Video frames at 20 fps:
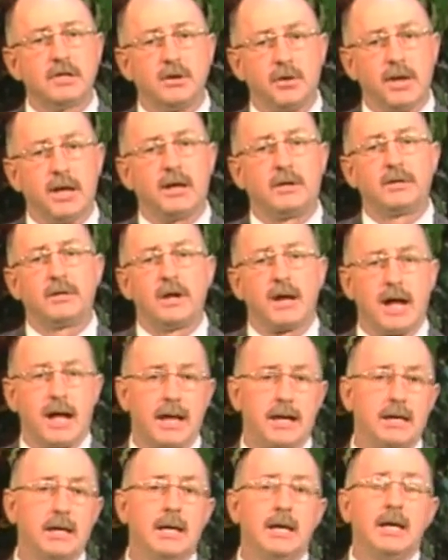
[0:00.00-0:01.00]
Helen and
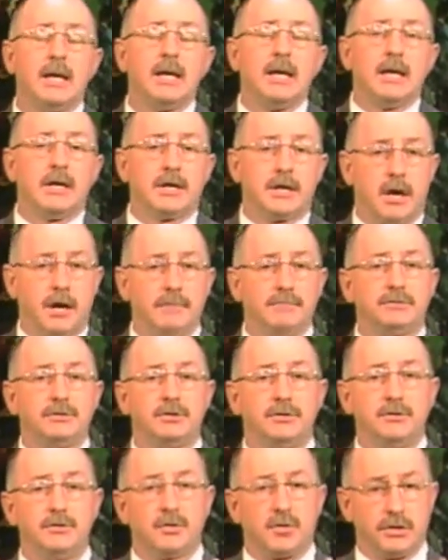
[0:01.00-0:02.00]
I come
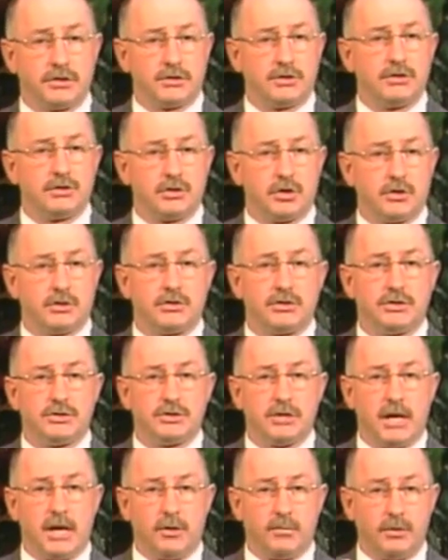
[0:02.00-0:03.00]
to Christian
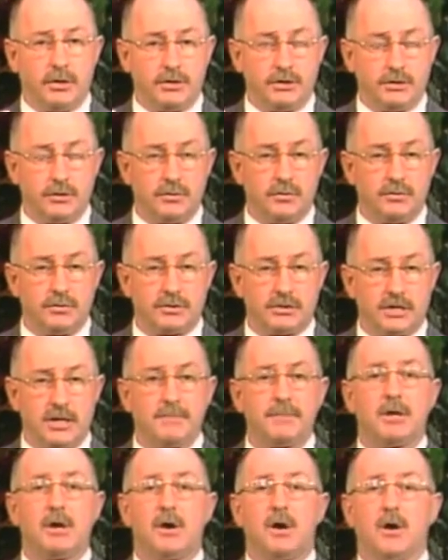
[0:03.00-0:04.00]
churches and we do
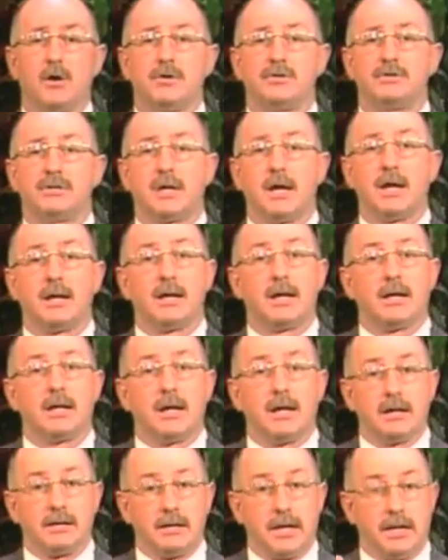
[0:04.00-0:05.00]
seminars
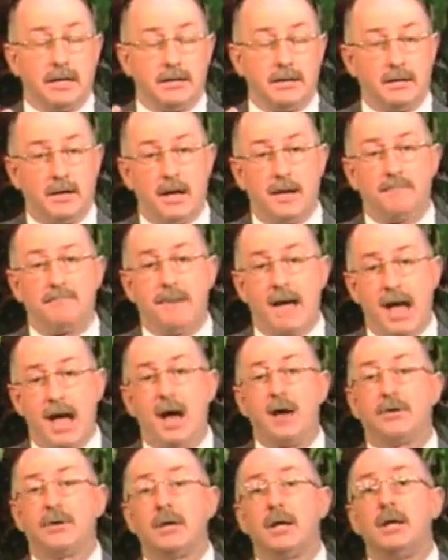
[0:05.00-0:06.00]

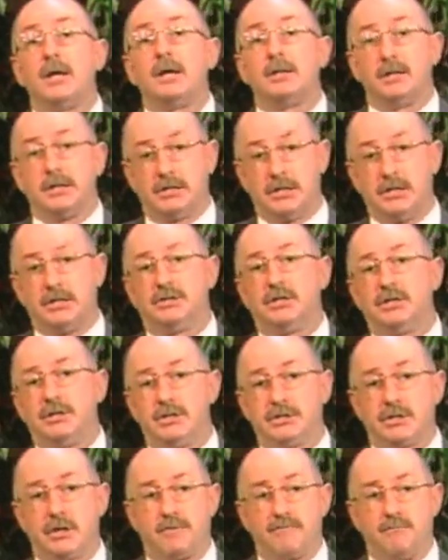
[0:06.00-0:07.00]
about the
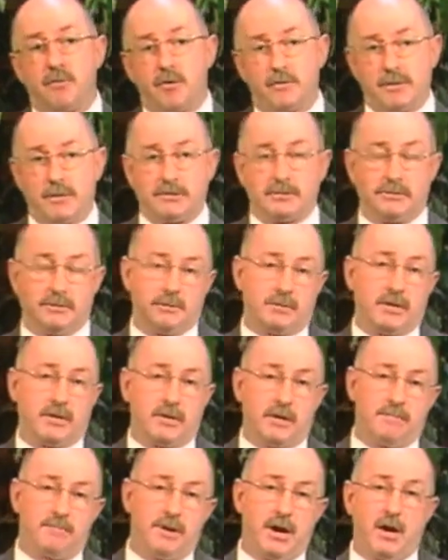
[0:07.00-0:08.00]
teachings of Mormonism, and
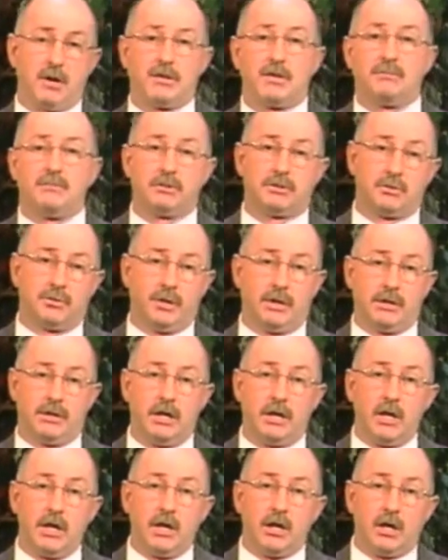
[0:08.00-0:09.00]
we compare them
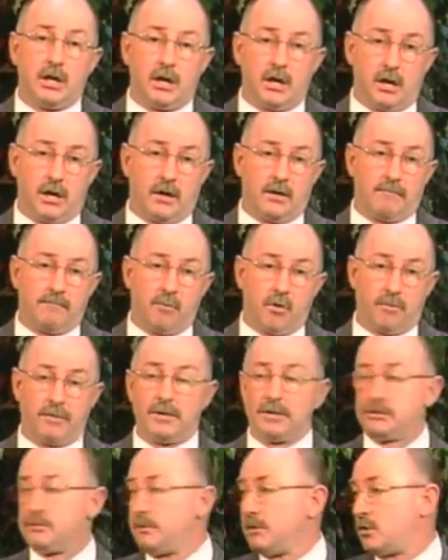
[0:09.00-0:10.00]
between
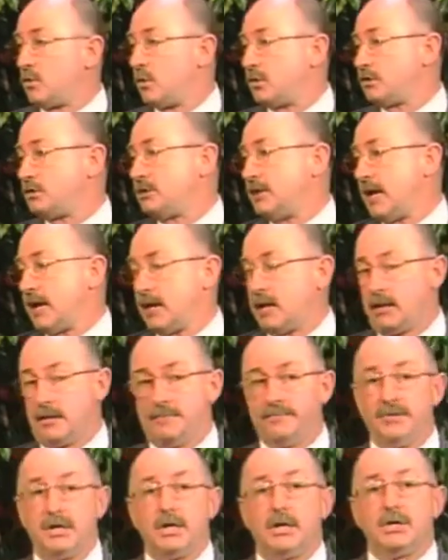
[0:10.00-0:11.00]
Mormonism and
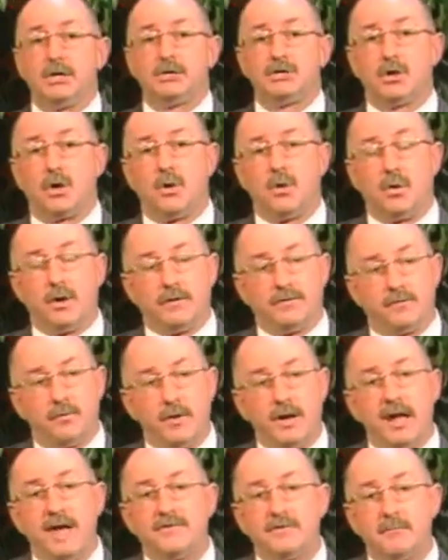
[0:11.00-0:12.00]
Christianity. So
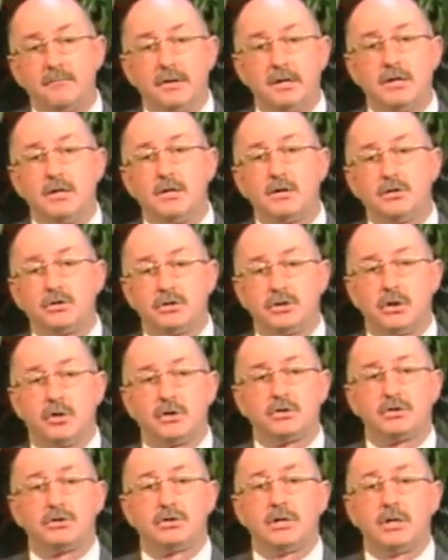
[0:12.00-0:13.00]
if we haven't been to your
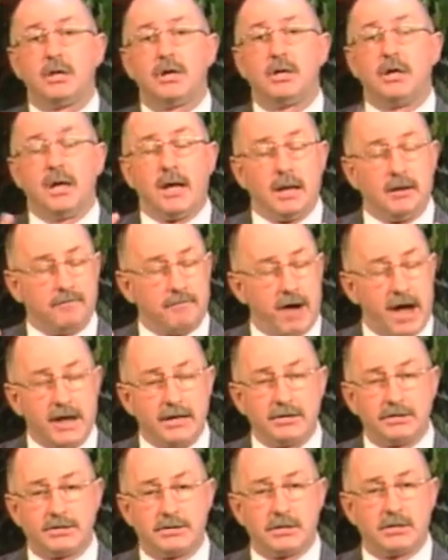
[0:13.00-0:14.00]
church,
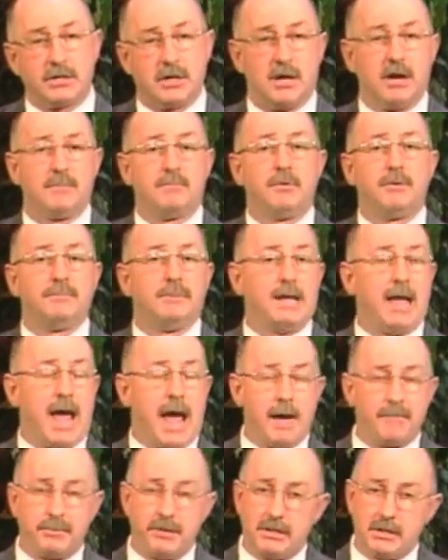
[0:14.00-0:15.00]
invite us to come. We'd be
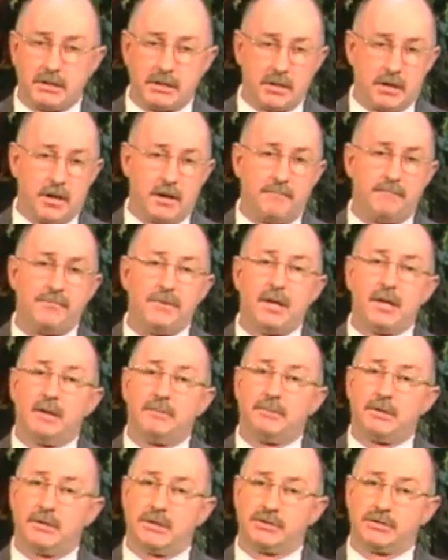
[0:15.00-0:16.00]
happy to come,
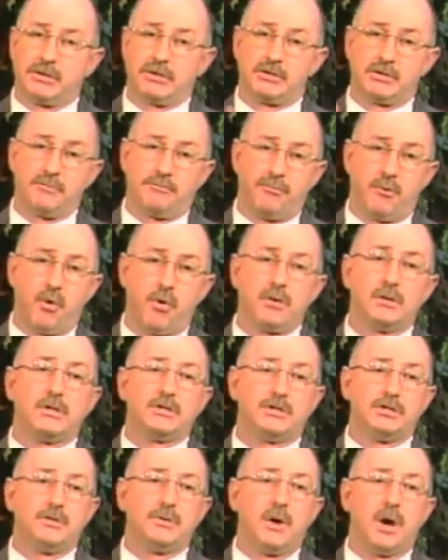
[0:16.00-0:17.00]
because it's
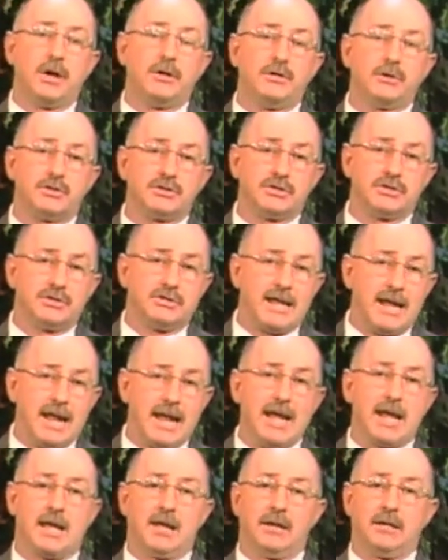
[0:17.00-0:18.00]
important that you
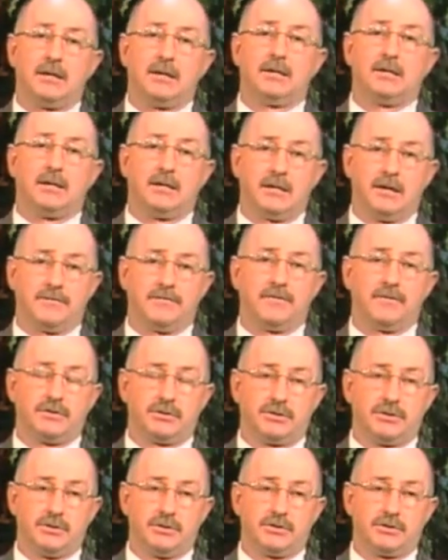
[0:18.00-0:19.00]
understand the
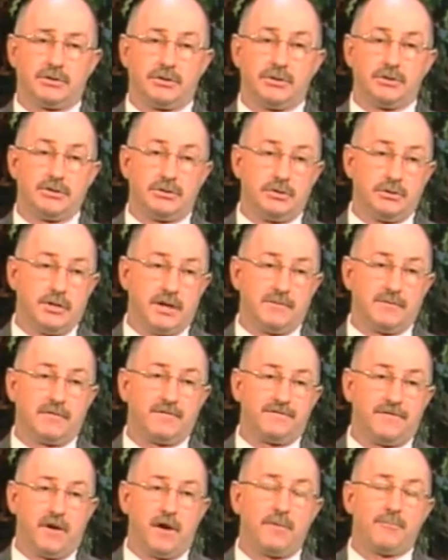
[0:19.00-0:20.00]
differences so that you
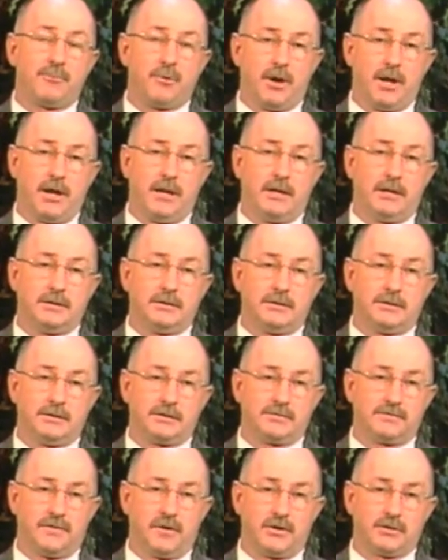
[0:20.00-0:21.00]
never fall prey to
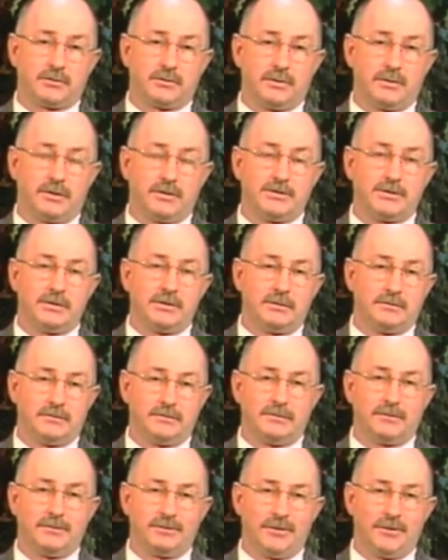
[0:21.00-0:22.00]
this false religion.
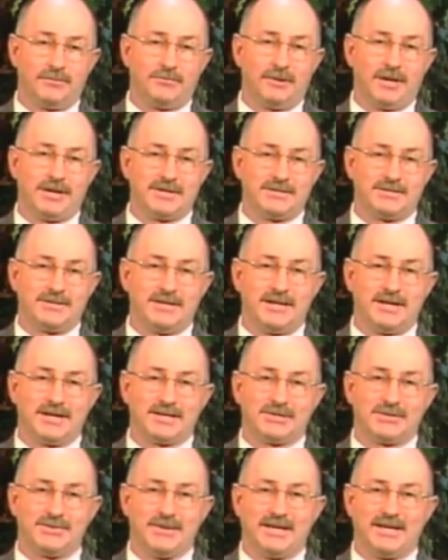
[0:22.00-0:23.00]
Lord bless. See you
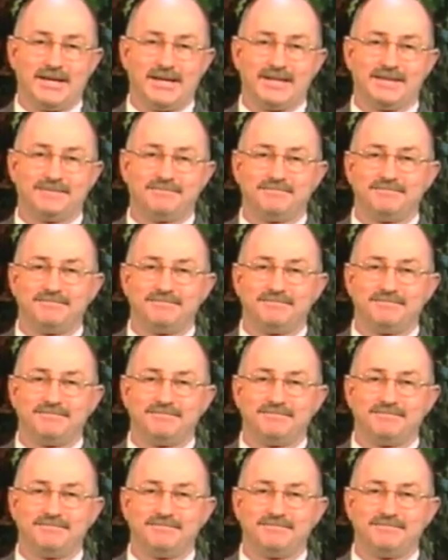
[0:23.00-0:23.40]
next week.